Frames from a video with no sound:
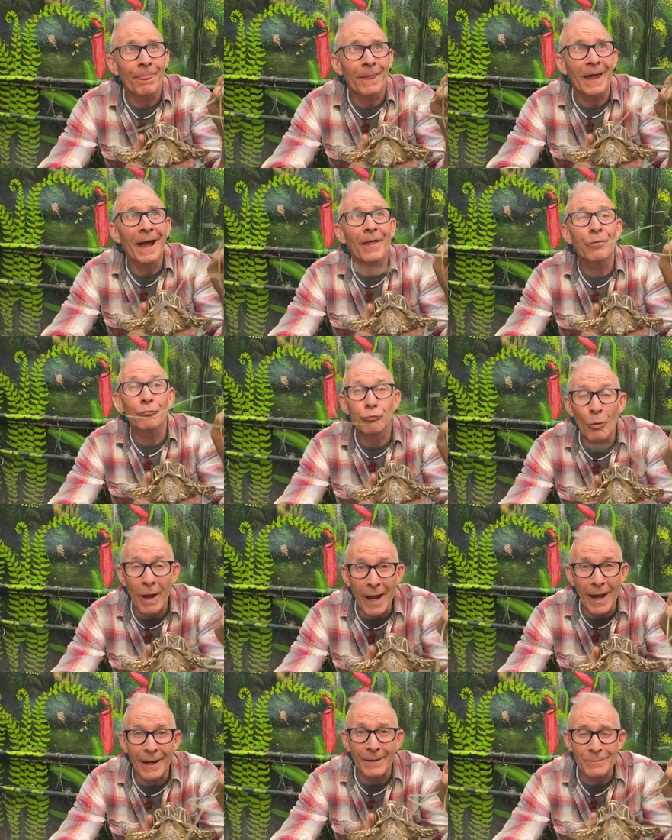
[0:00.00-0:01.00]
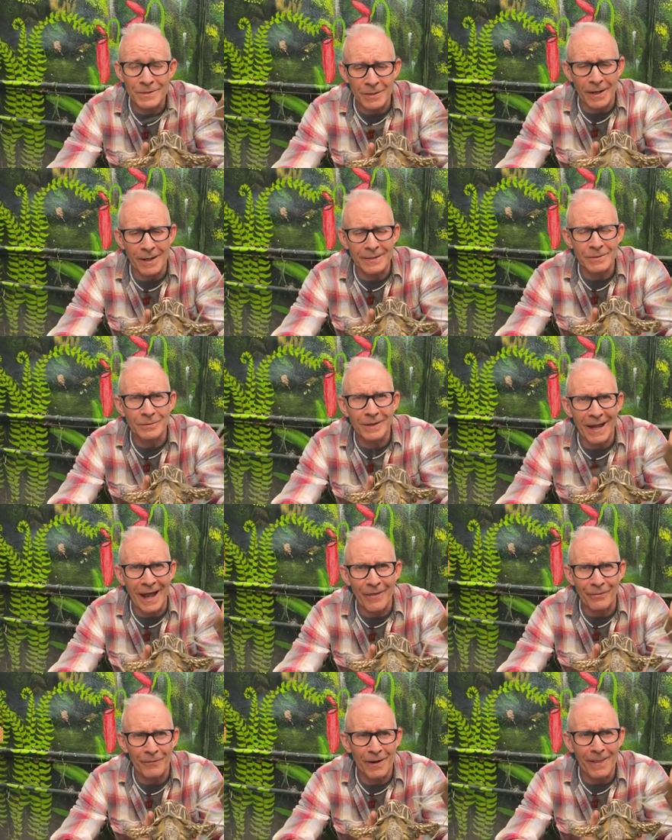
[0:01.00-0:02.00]
I'm sorry. So
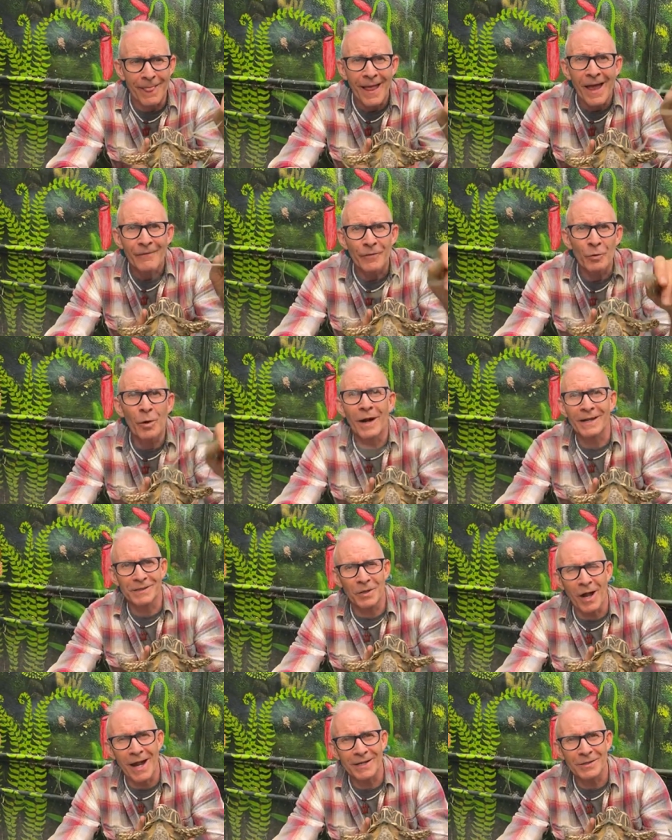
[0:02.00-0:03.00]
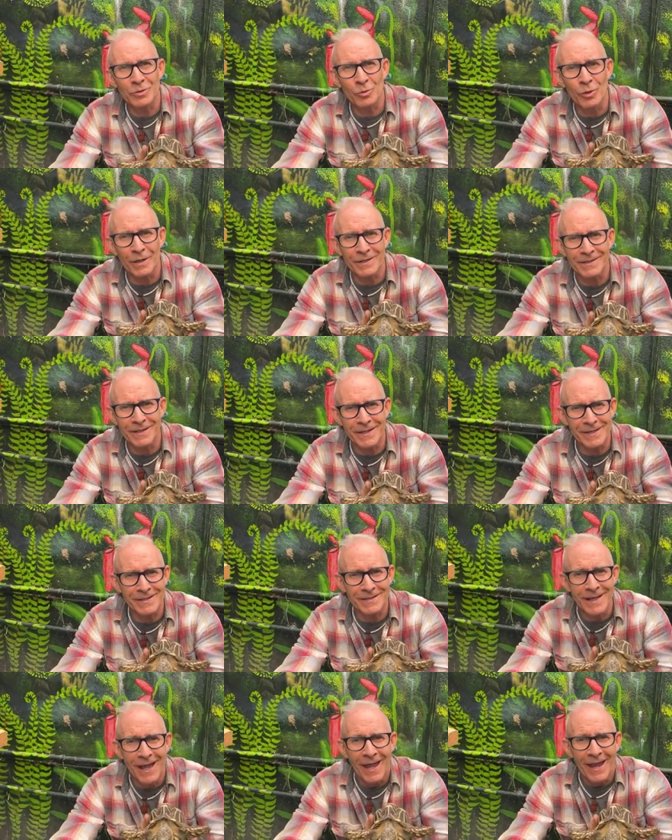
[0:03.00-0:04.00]
Catherine, if you want to talk
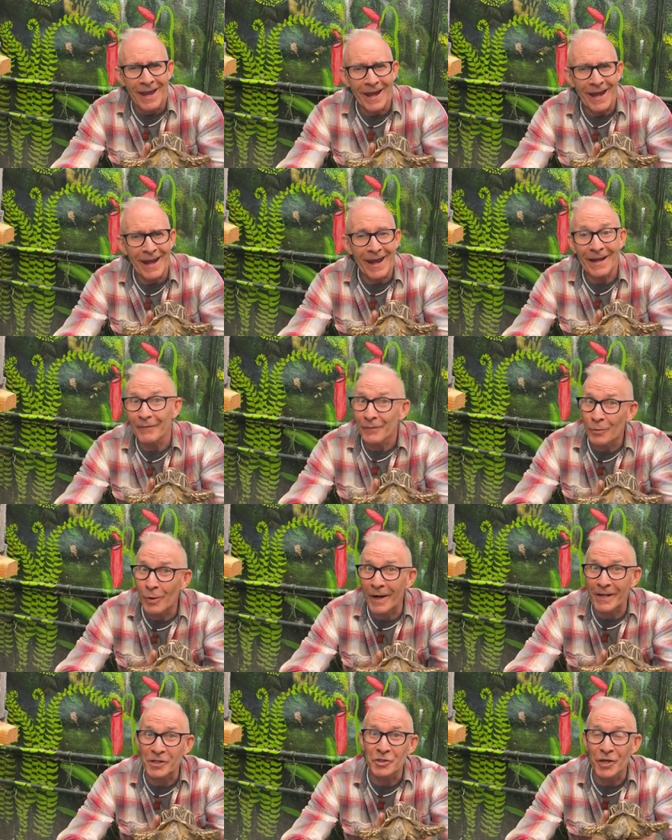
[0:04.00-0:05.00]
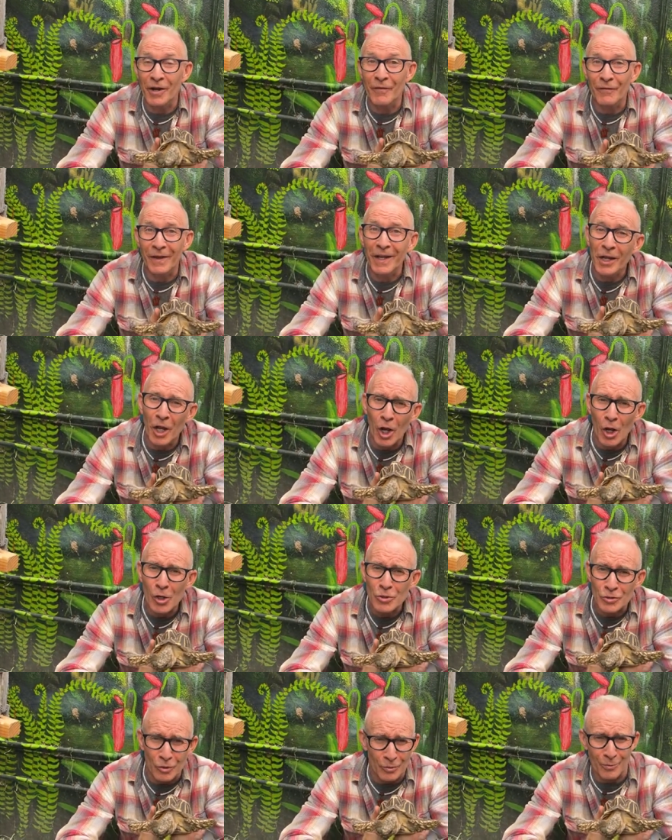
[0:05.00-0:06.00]
tortoises, and if you want to share
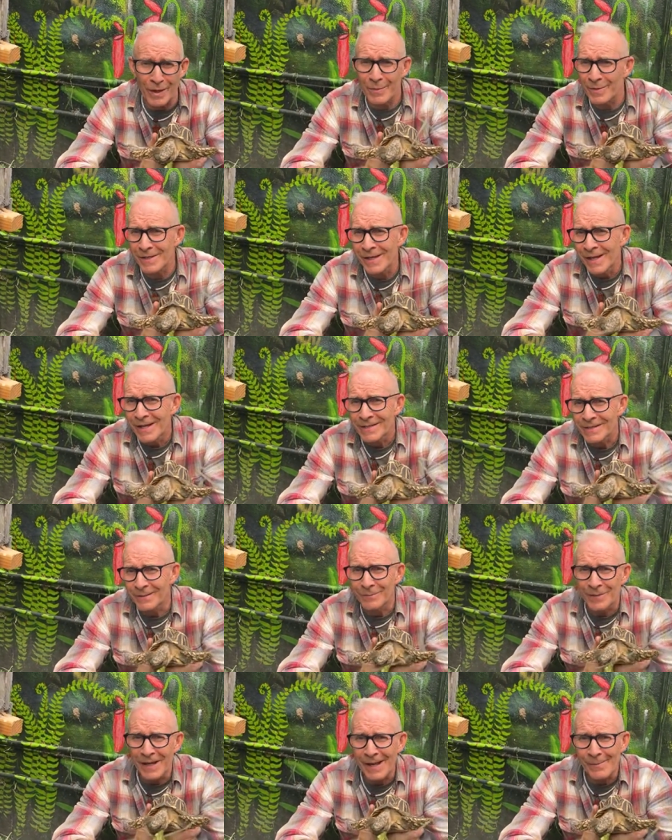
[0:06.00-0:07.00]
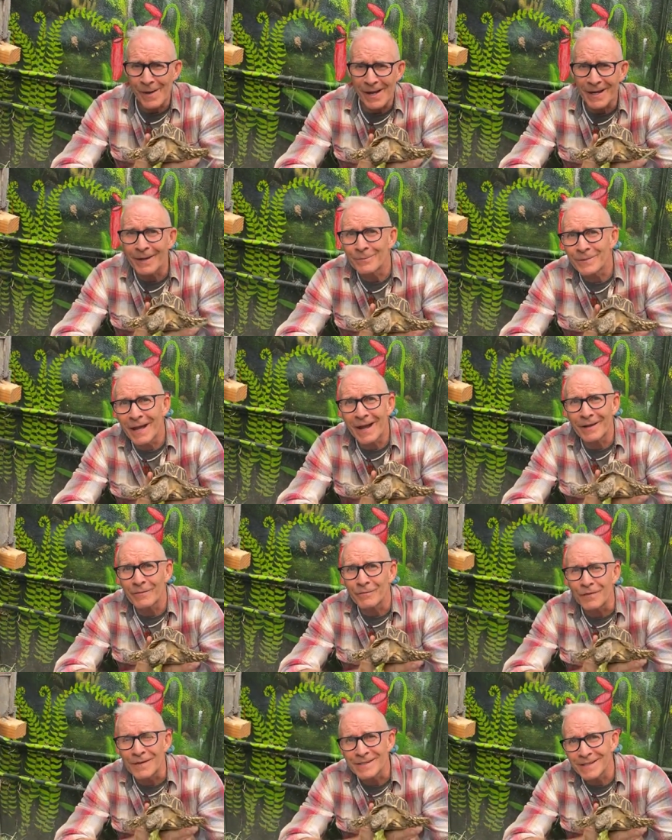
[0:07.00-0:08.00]
videos, or maybe sometime I come down and
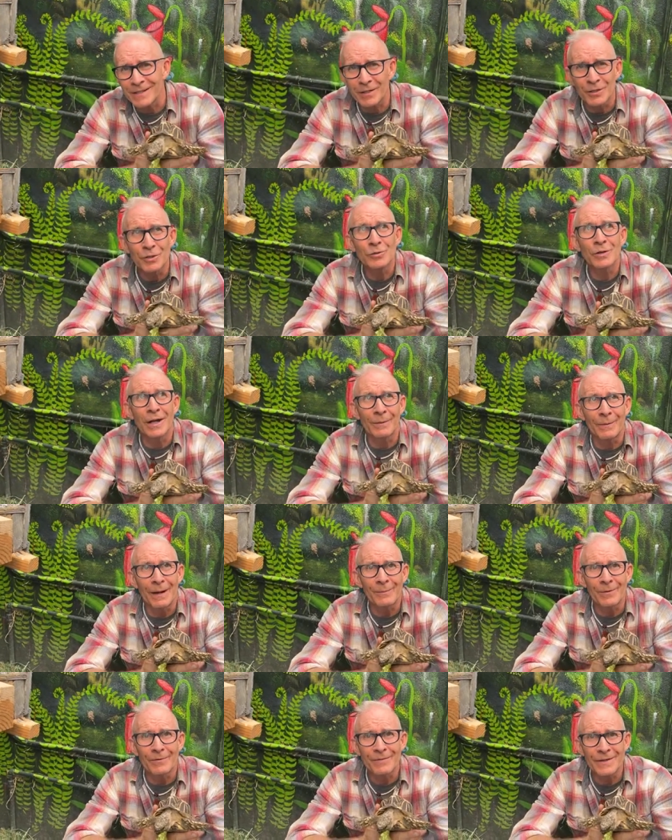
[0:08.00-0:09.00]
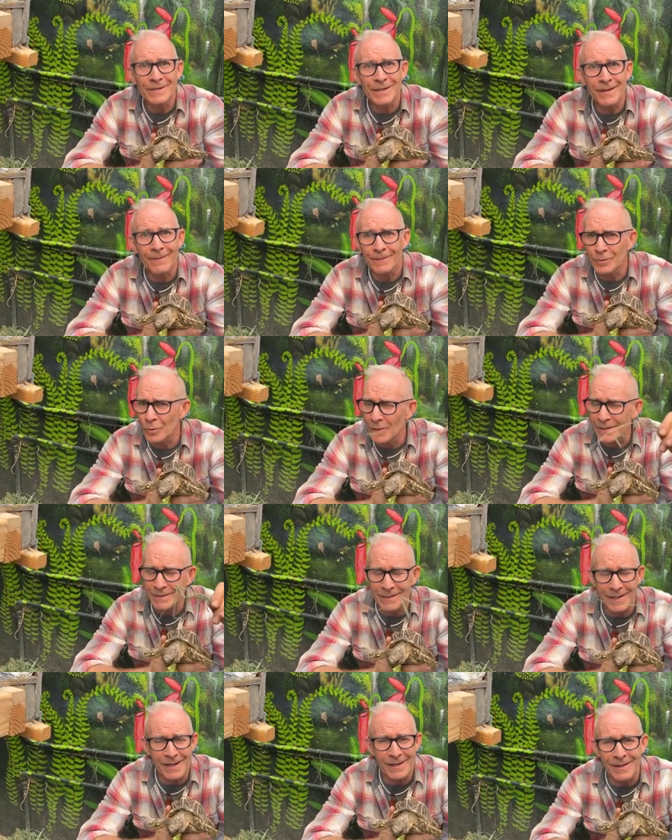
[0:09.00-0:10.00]
visit, or you come up and visit,
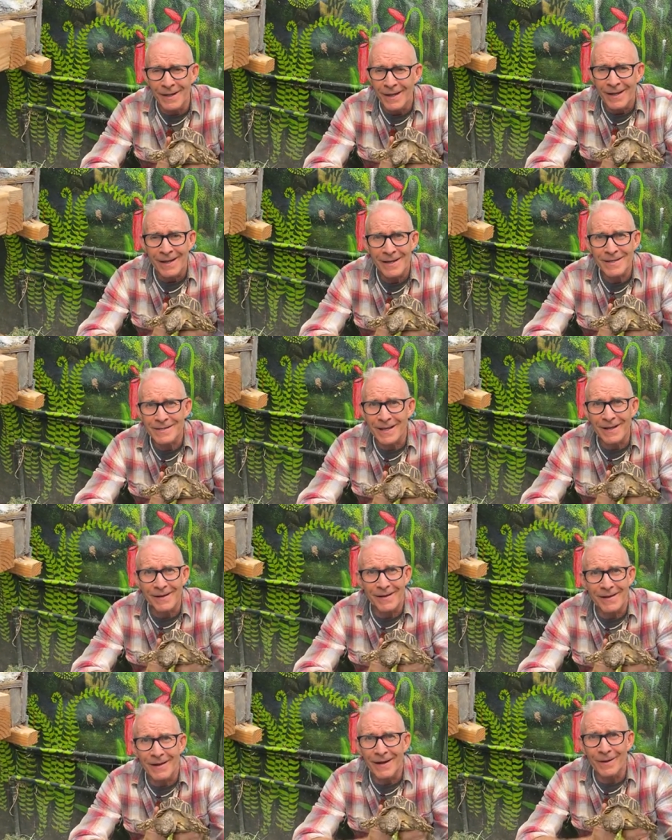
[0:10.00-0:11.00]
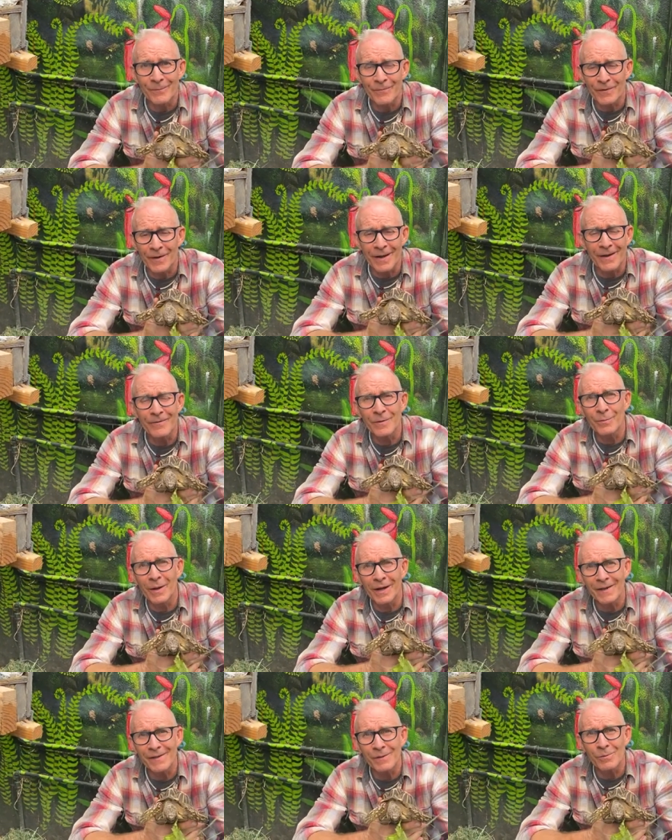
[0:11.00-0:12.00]
TortoiseLand is up for
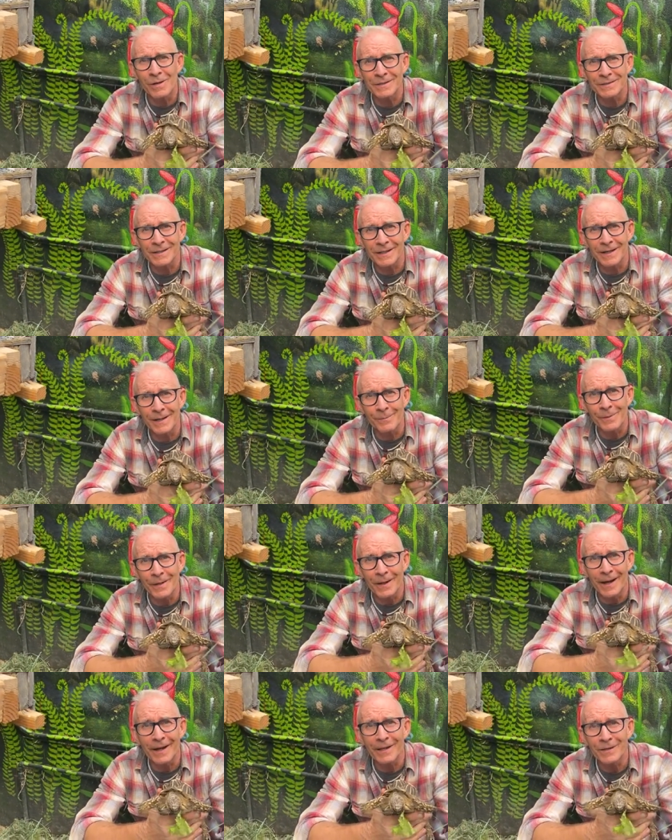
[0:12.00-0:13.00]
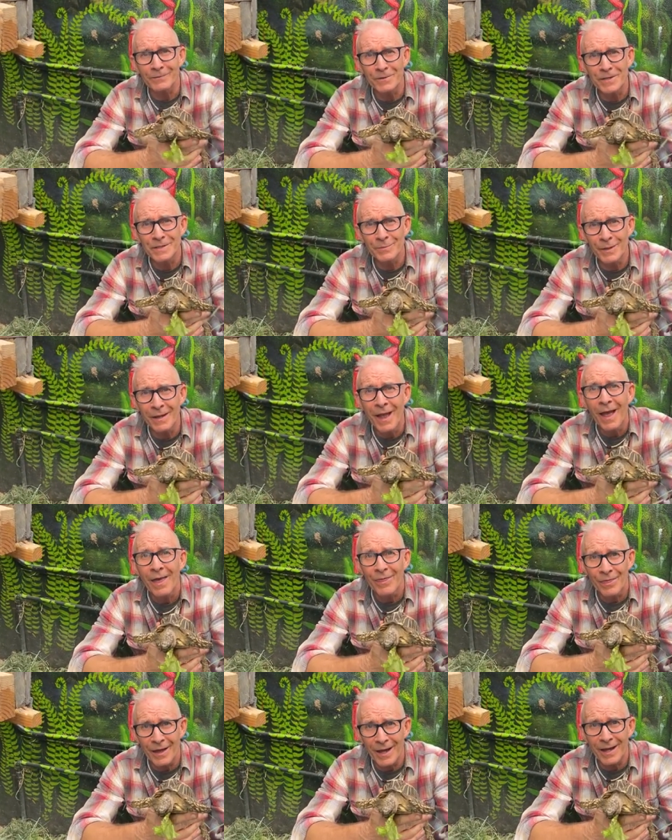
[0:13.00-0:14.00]
everybody that wants to come here. How do you reach me?
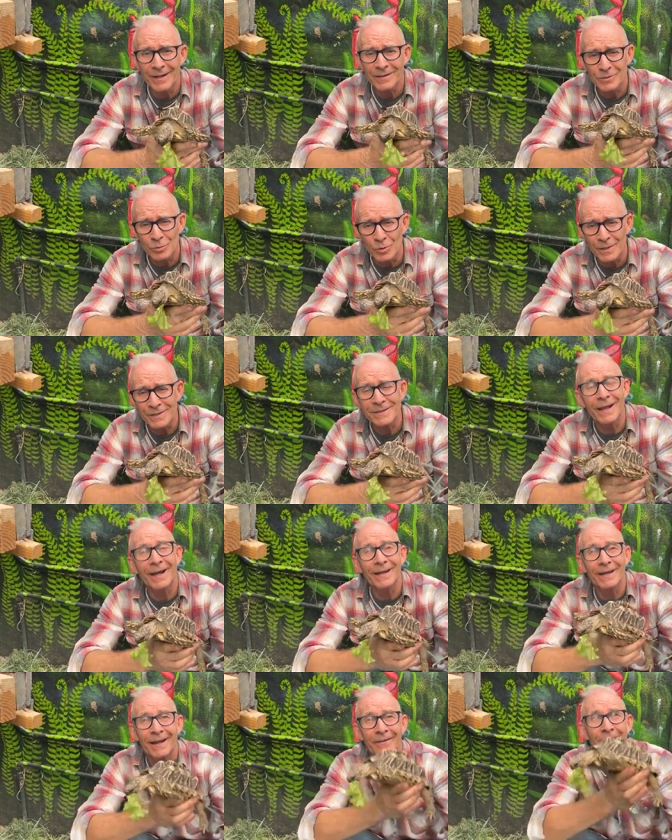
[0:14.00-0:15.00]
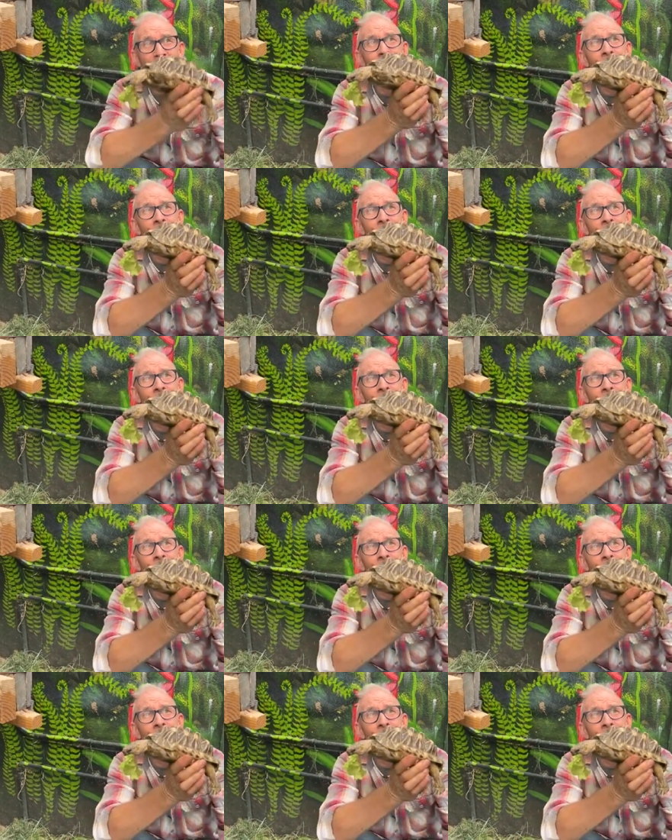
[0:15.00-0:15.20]
The Tortoise Guy Kevin.